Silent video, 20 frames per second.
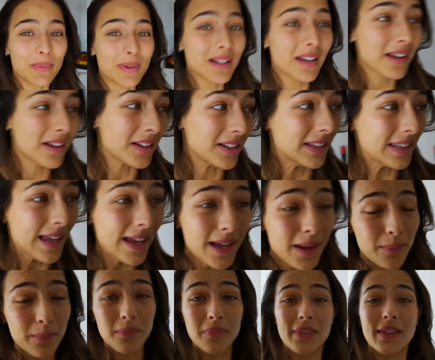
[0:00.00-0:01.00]
But
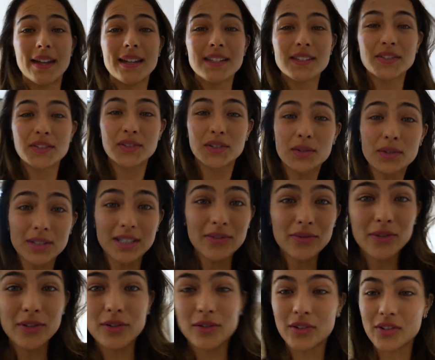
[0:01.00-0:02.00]
damn, that is so
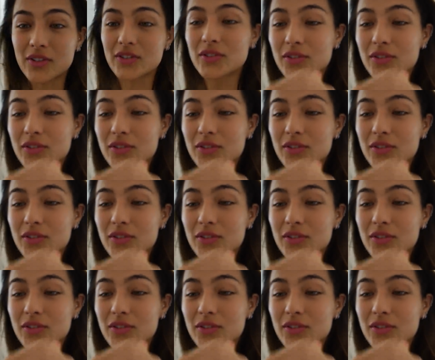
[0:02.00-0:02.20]
difficult,